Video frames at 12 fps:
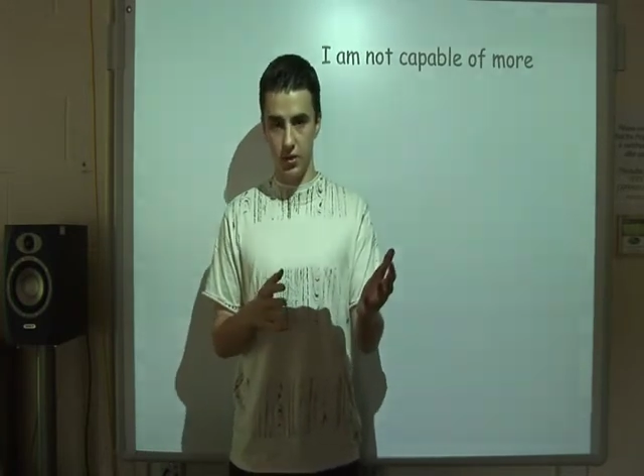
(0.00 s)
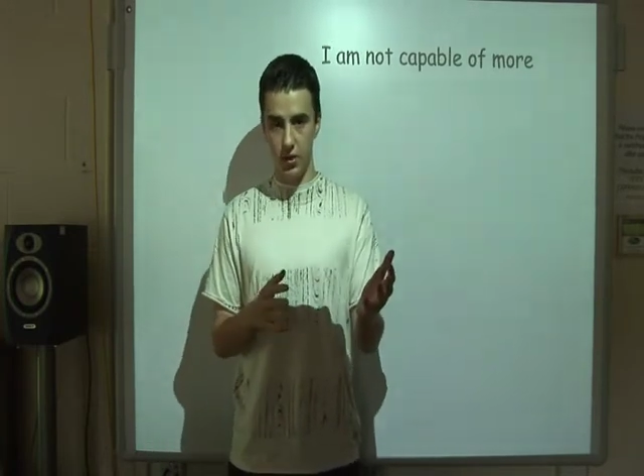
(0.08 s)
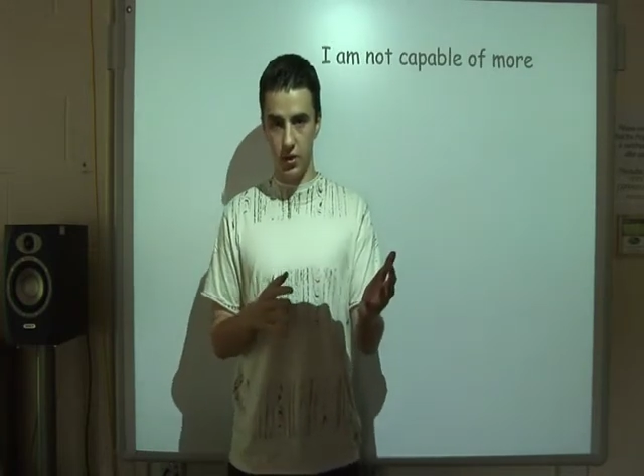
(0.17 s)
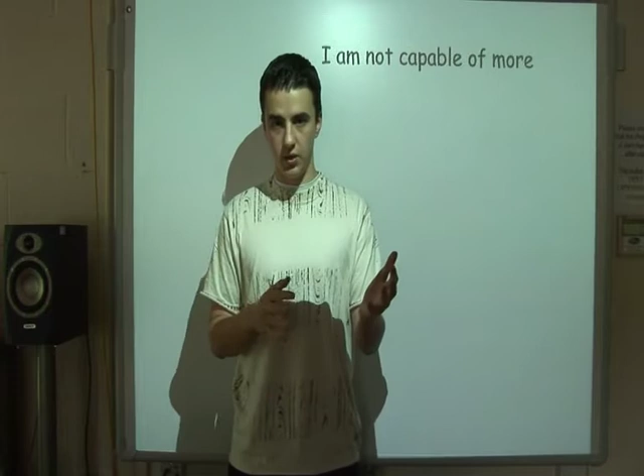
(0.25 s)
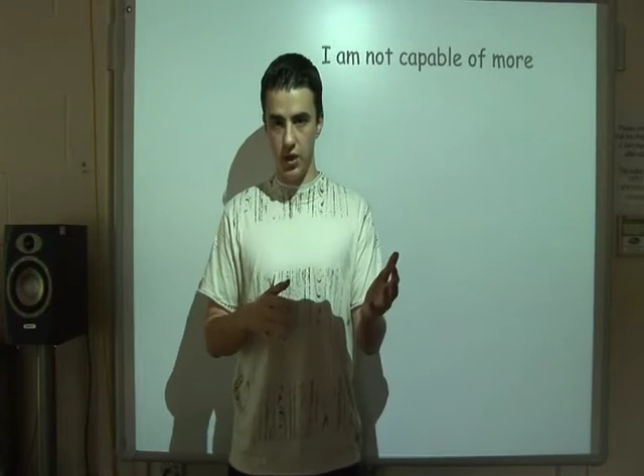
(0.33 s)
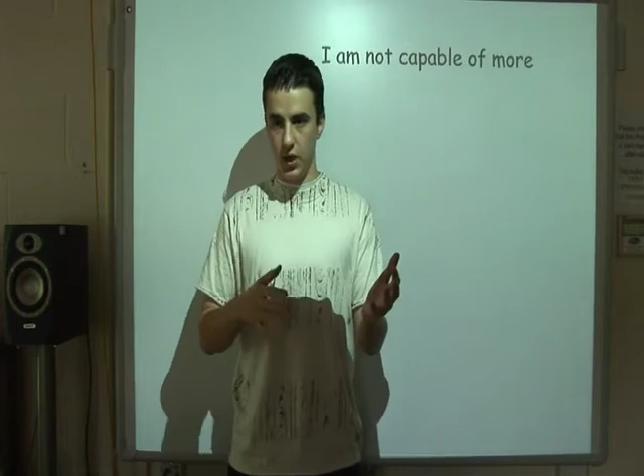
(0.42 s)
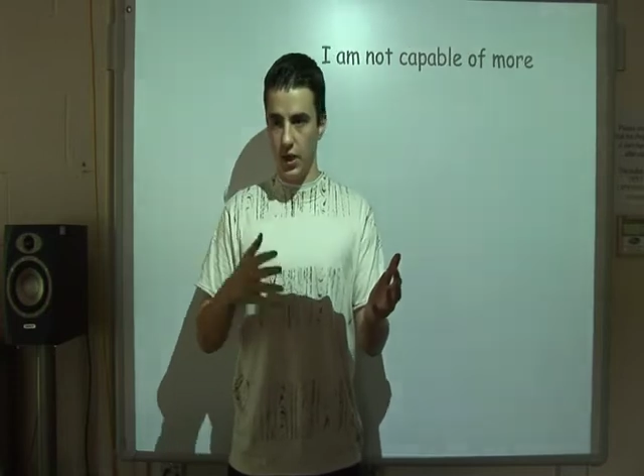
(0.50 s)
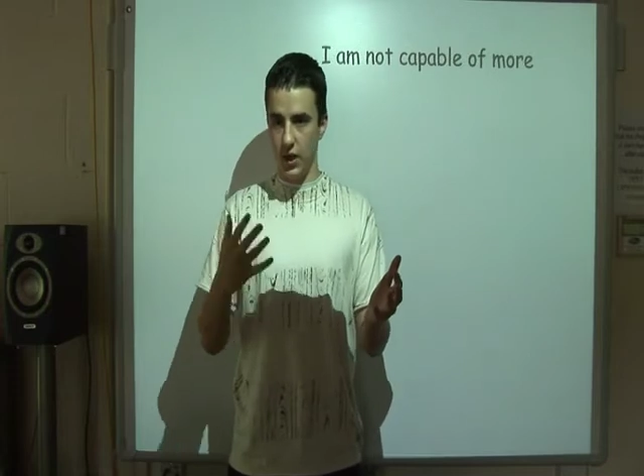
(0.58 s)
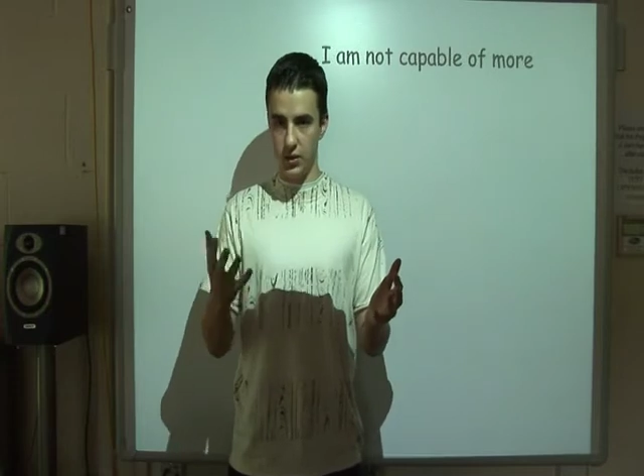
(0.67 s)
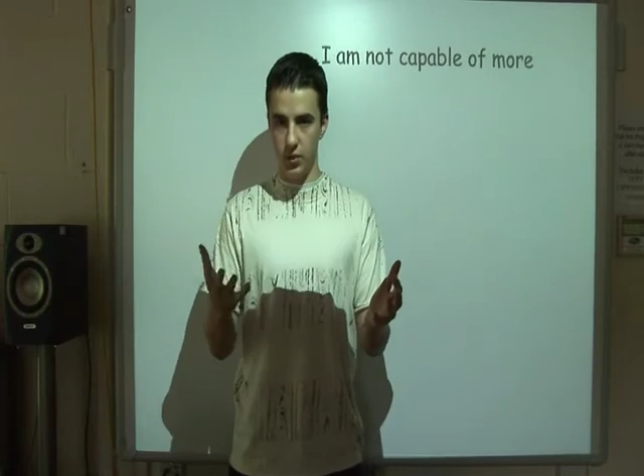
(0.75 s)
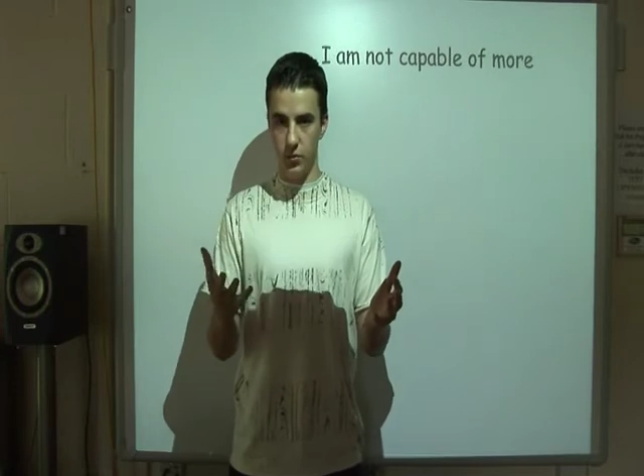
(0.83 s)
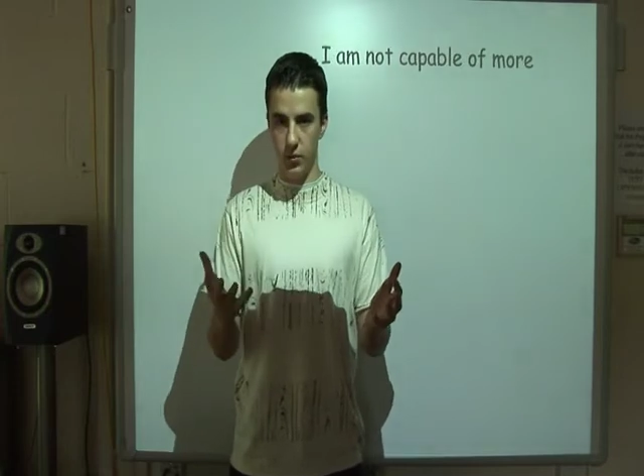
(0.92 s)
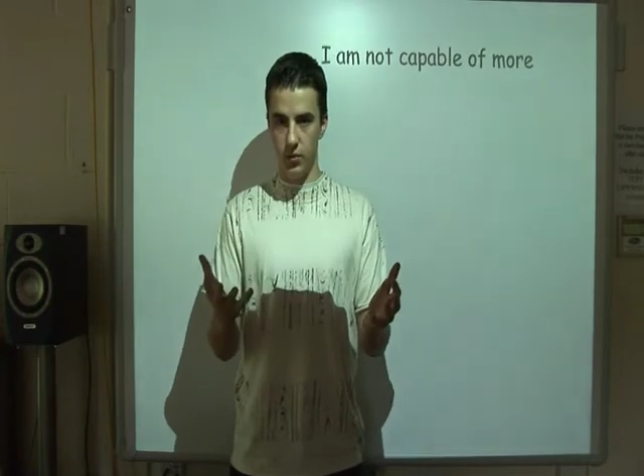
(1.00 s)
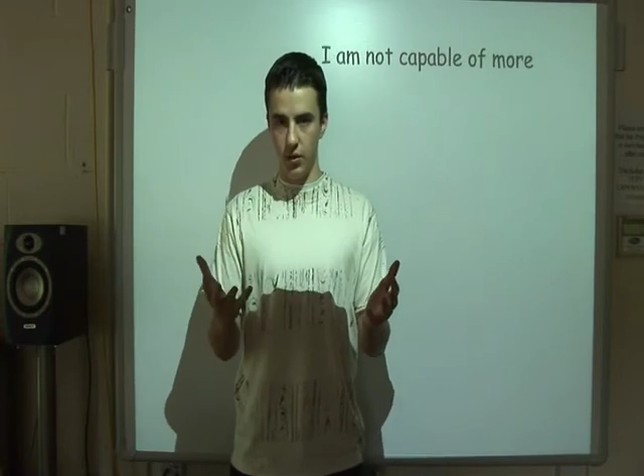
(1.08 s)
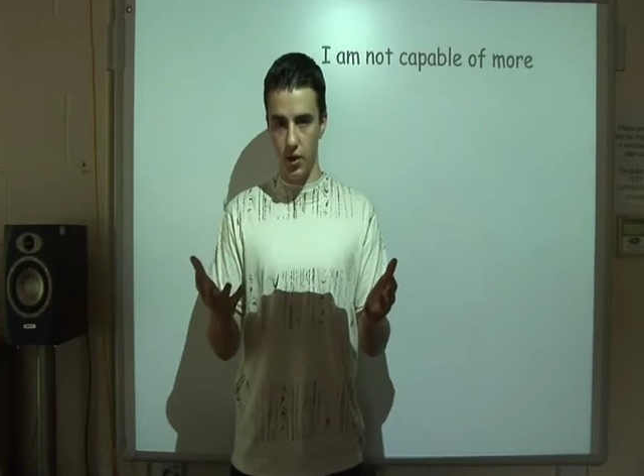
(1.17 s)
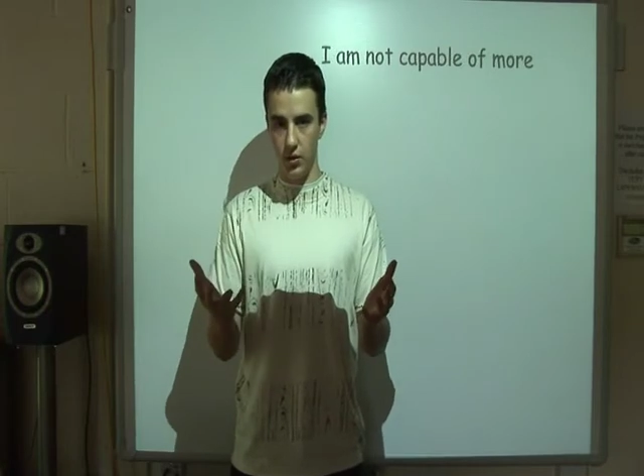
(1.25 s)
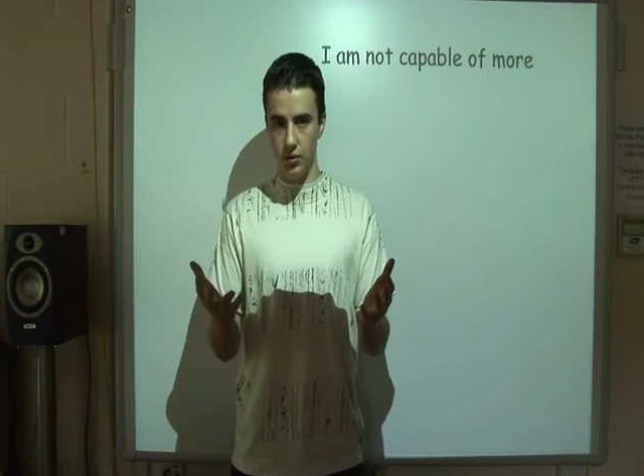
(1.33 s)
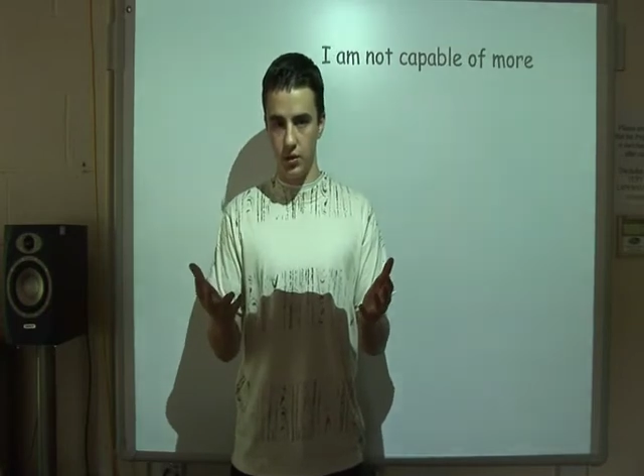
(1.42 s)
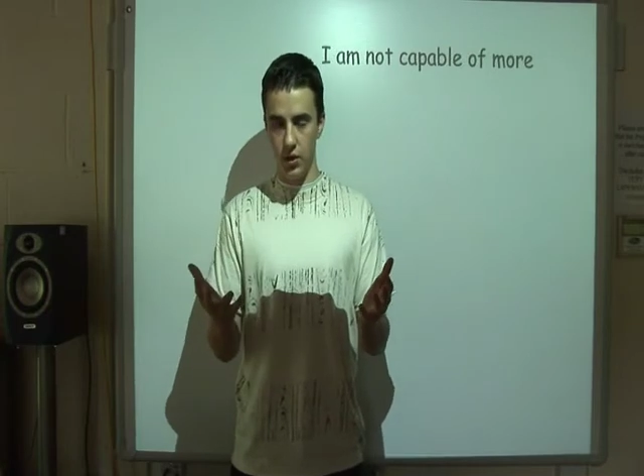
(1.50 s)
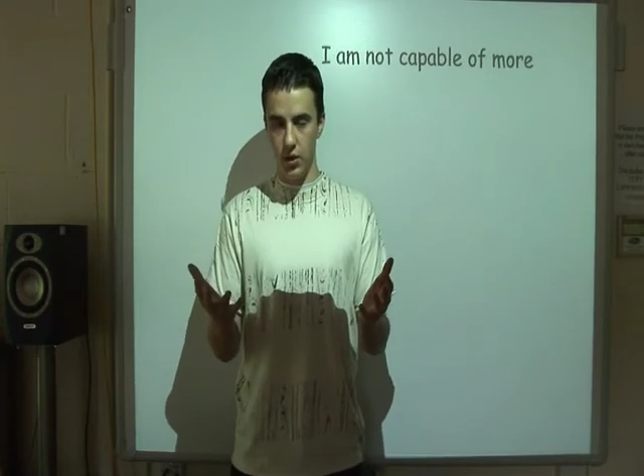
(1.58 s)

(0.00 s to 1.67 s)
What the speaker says: to learn and some people aren't.